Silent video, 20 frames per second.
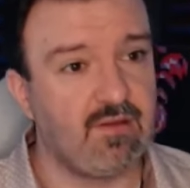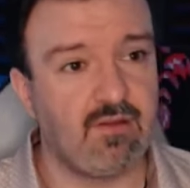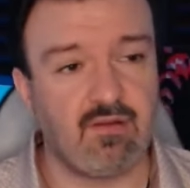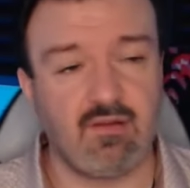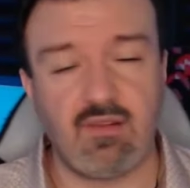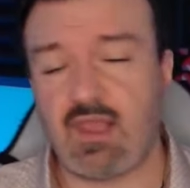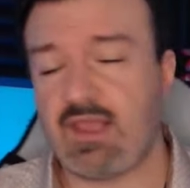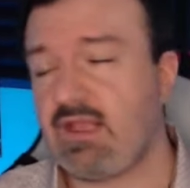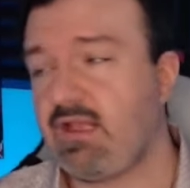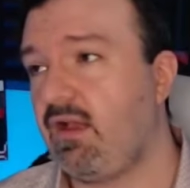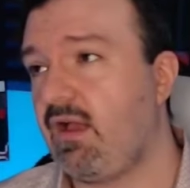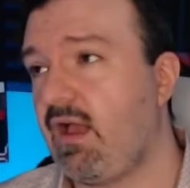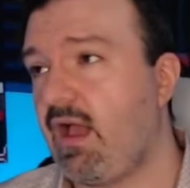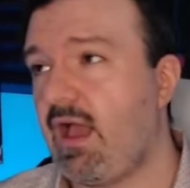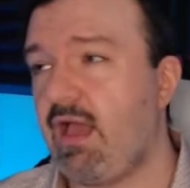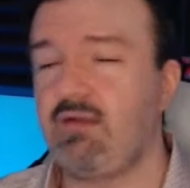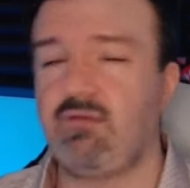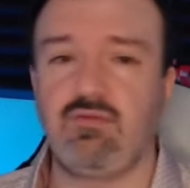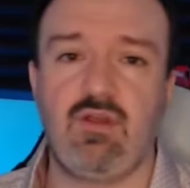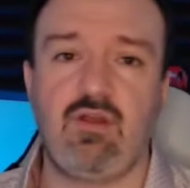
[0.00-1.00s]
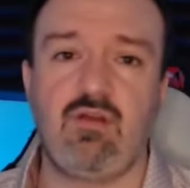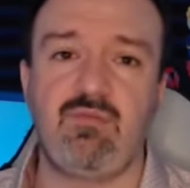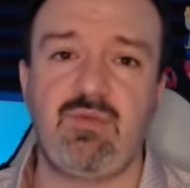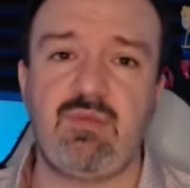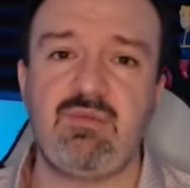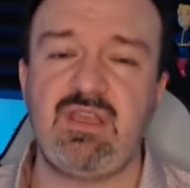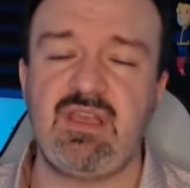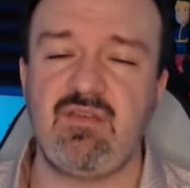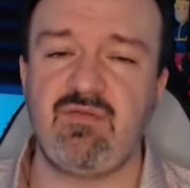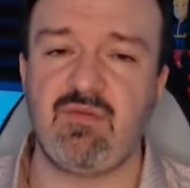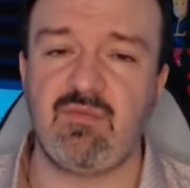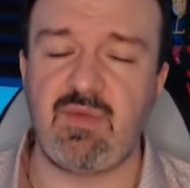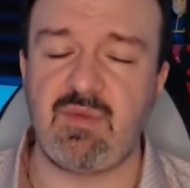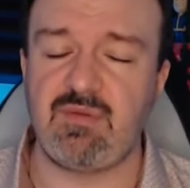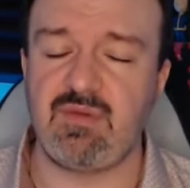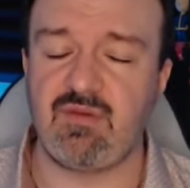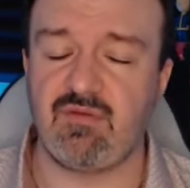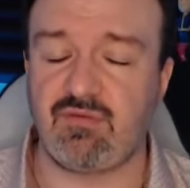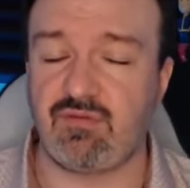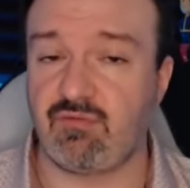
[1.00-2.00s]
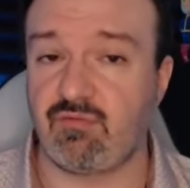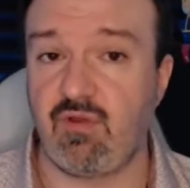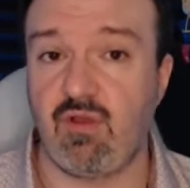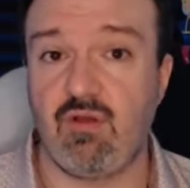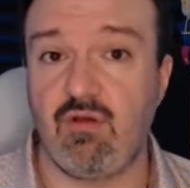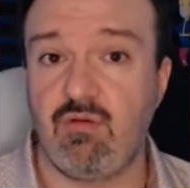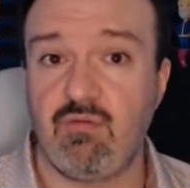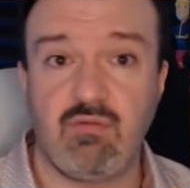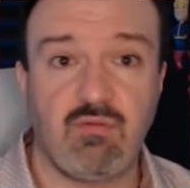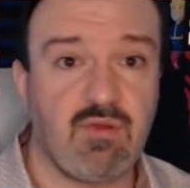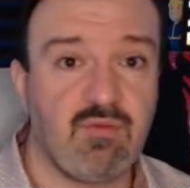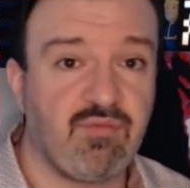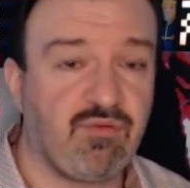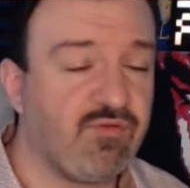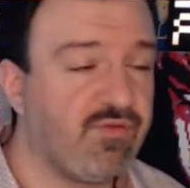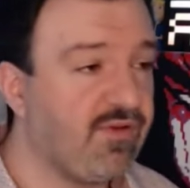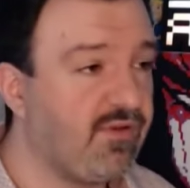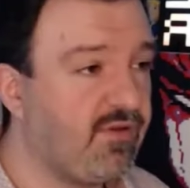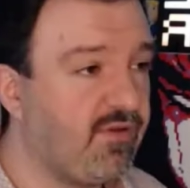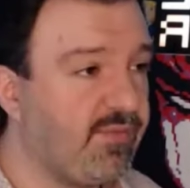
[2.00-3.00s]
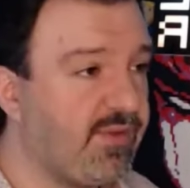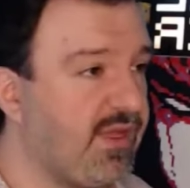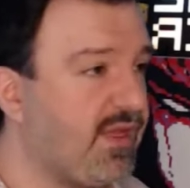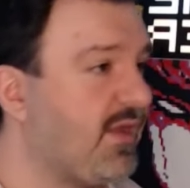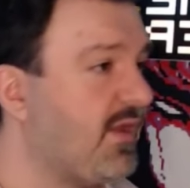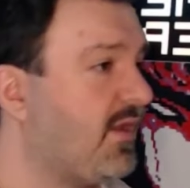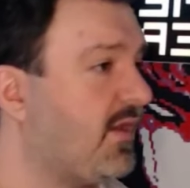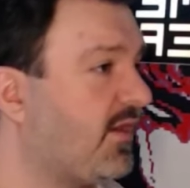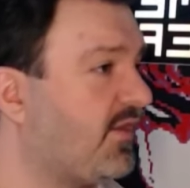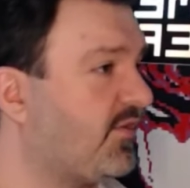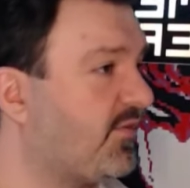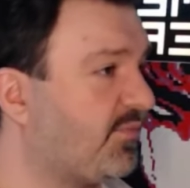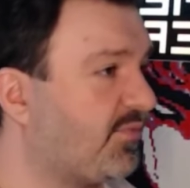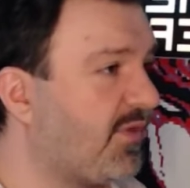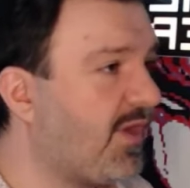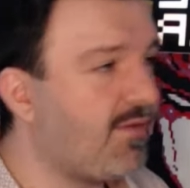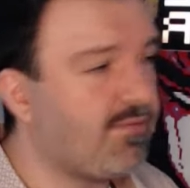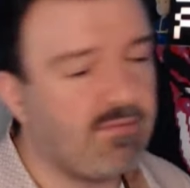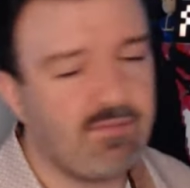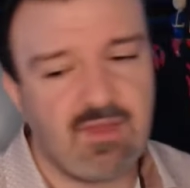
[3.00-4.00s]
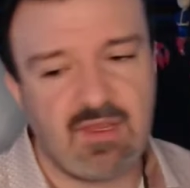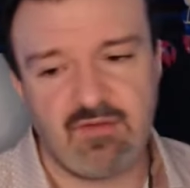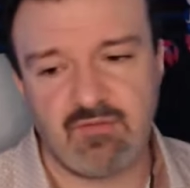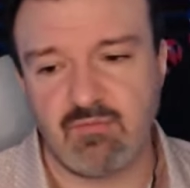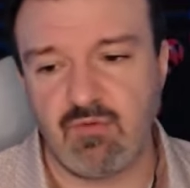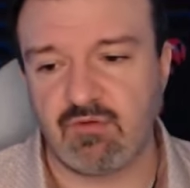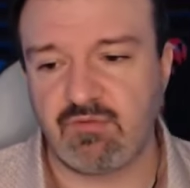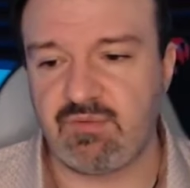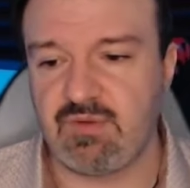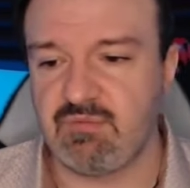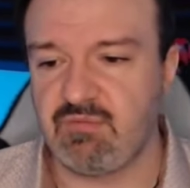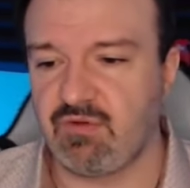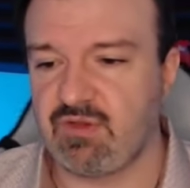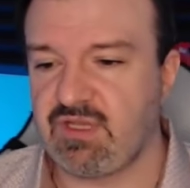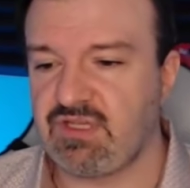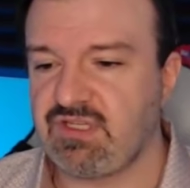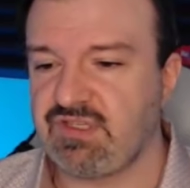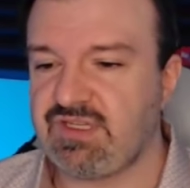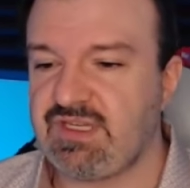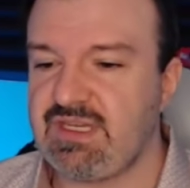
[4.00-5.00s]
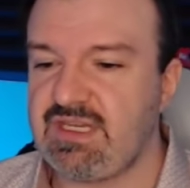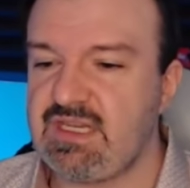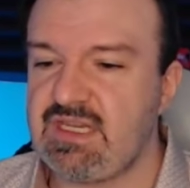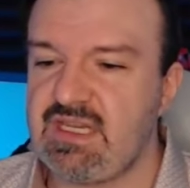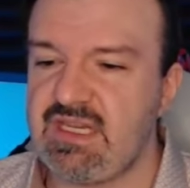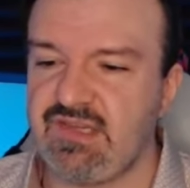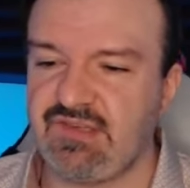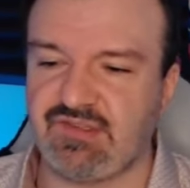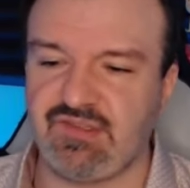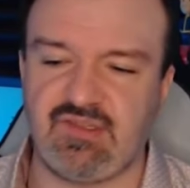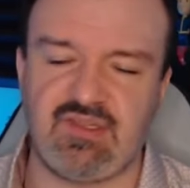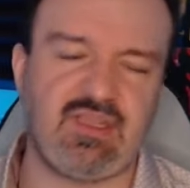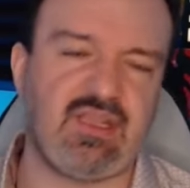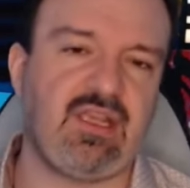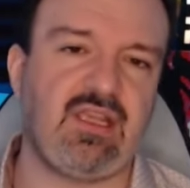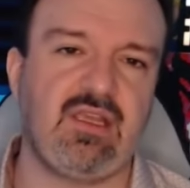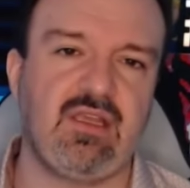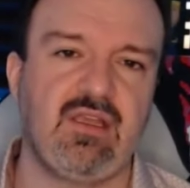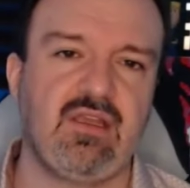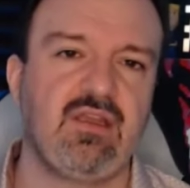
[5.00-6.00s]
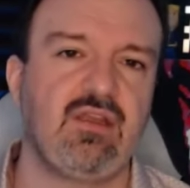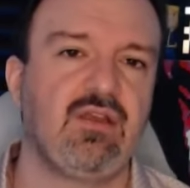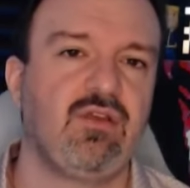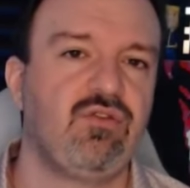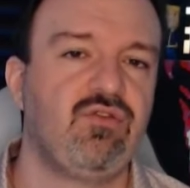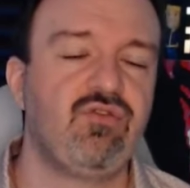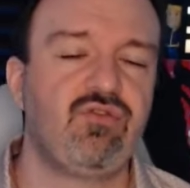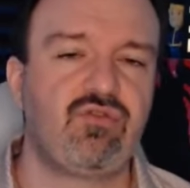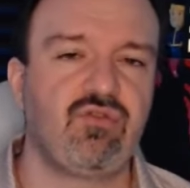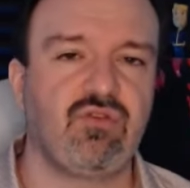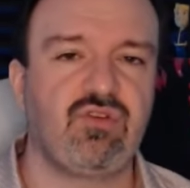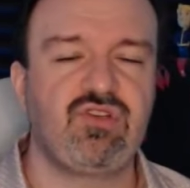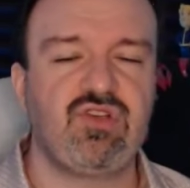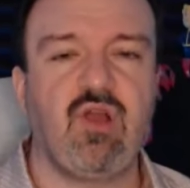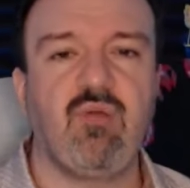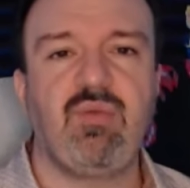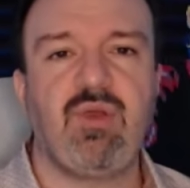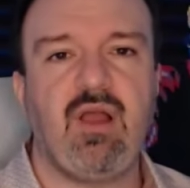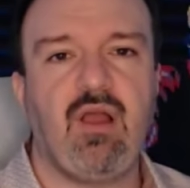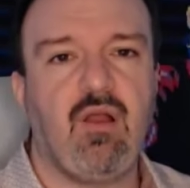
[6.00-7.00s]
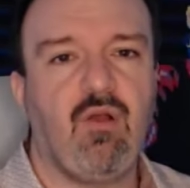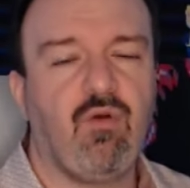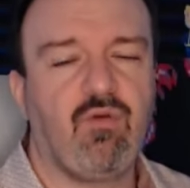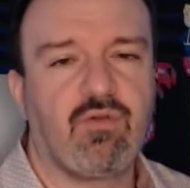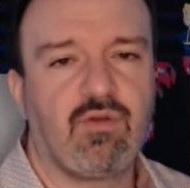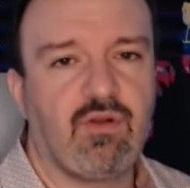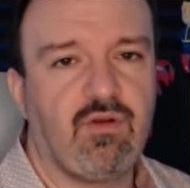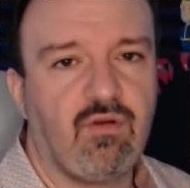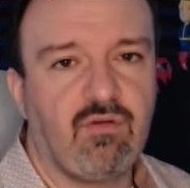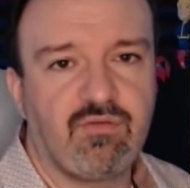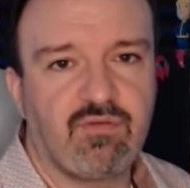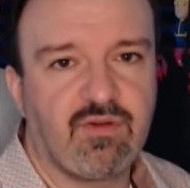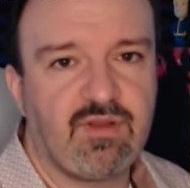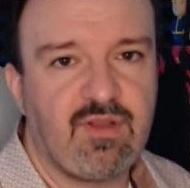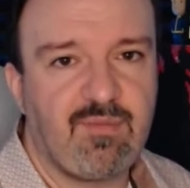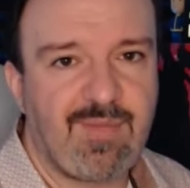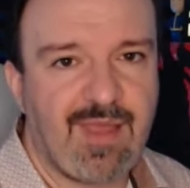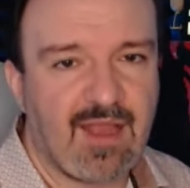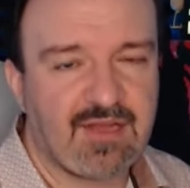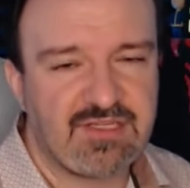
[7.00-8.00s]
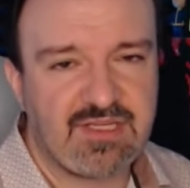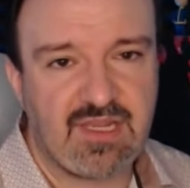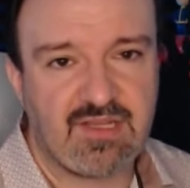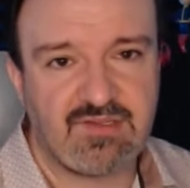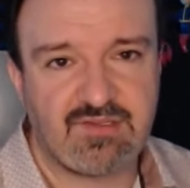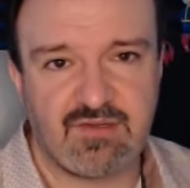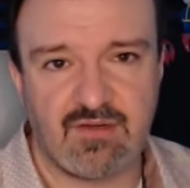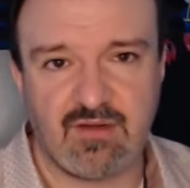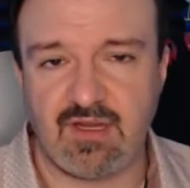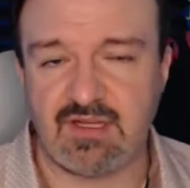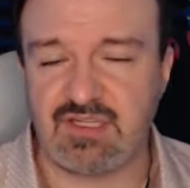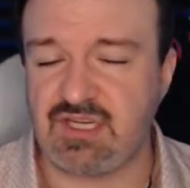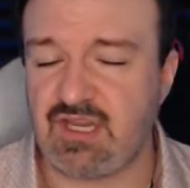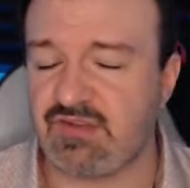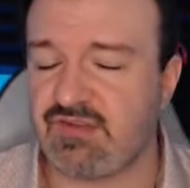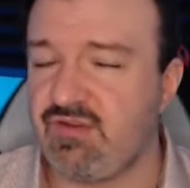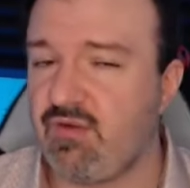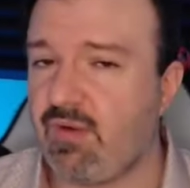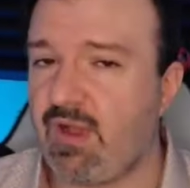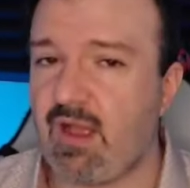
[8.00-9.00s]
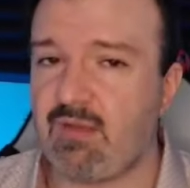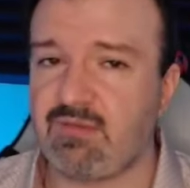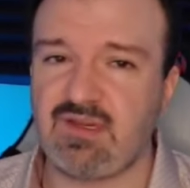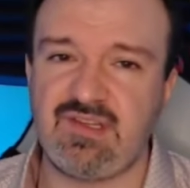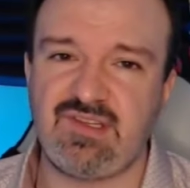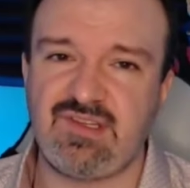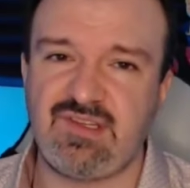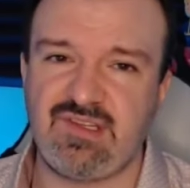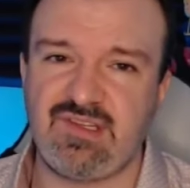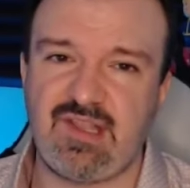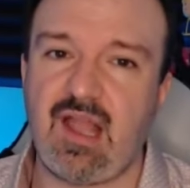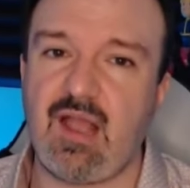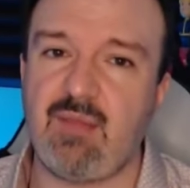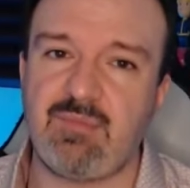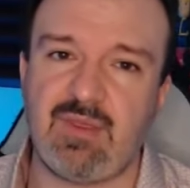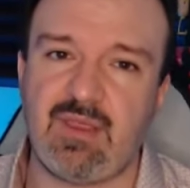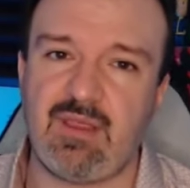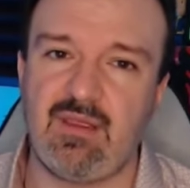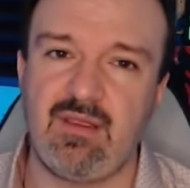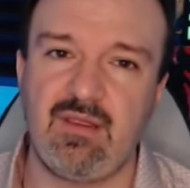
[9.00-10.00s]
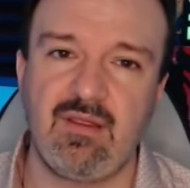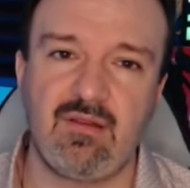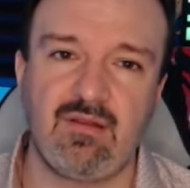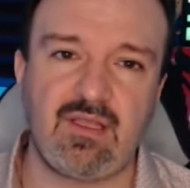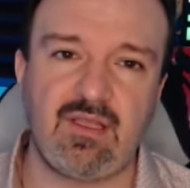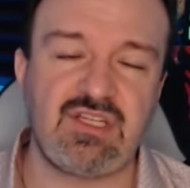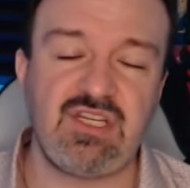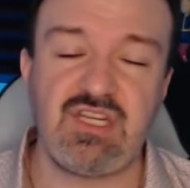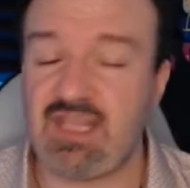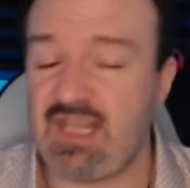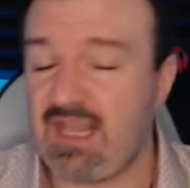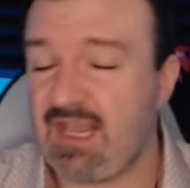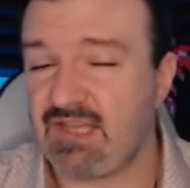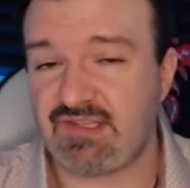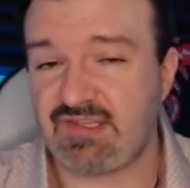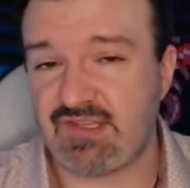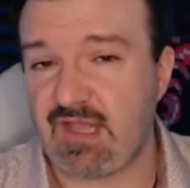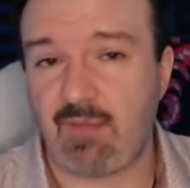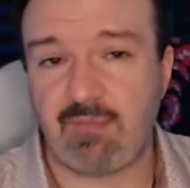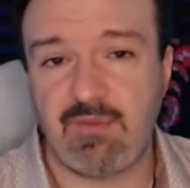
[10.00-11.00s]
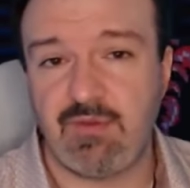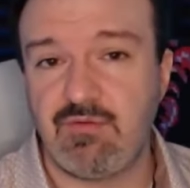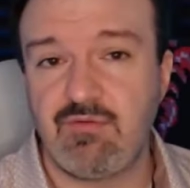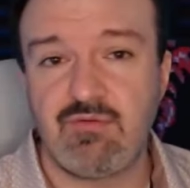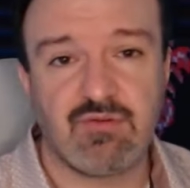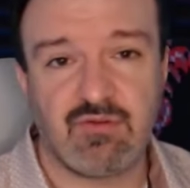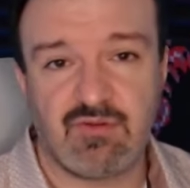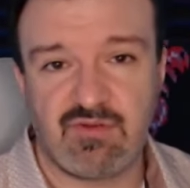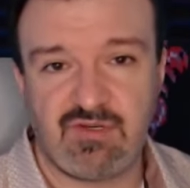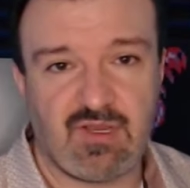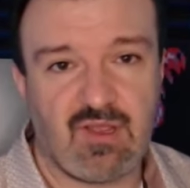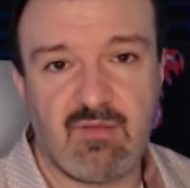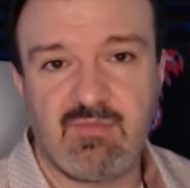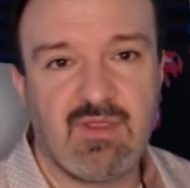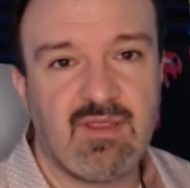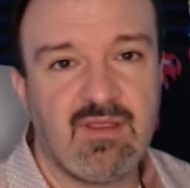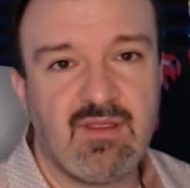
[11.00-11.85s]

like uh, I don't know, maybe give maybe her throw improve it a little bit, because the problem is, most people could just easily neutral jump uh, over and over in the match against her, and she has no options to stop it. Like she can't stop the neutral jump.